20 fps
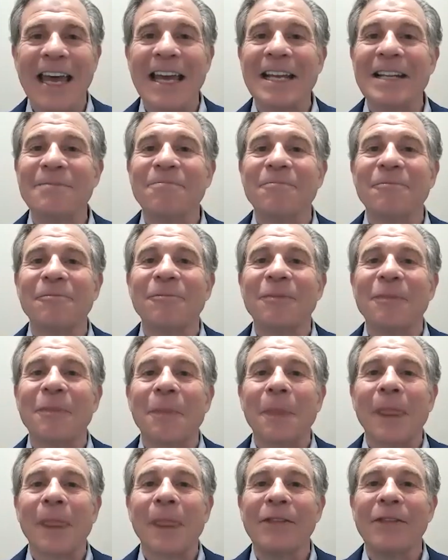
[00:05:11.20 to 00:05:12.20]
And
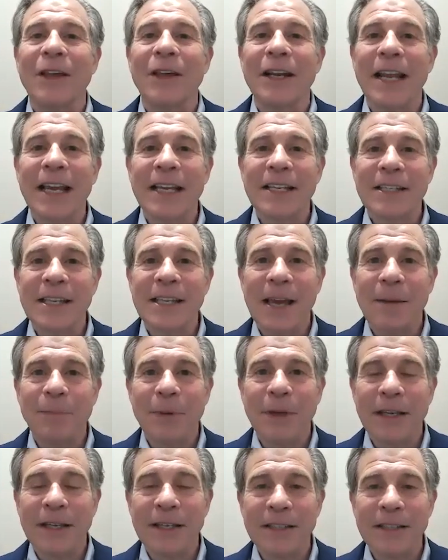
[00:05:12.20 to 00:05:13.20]
the next
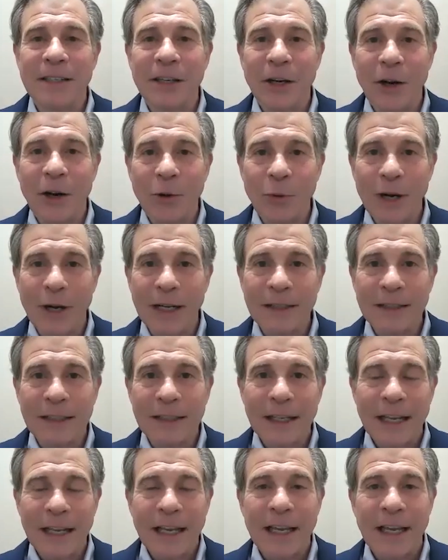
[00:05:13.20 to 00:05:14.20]
step is, you know
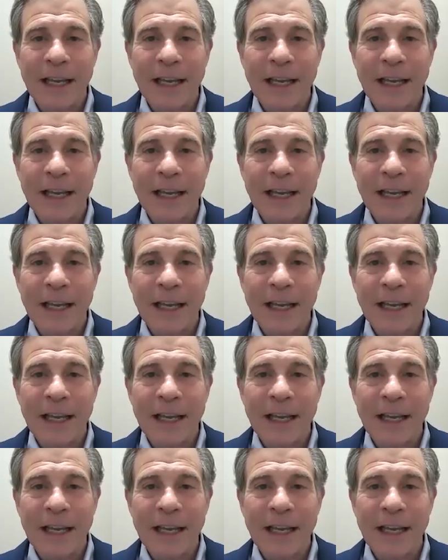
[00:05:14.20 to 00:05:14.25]
what?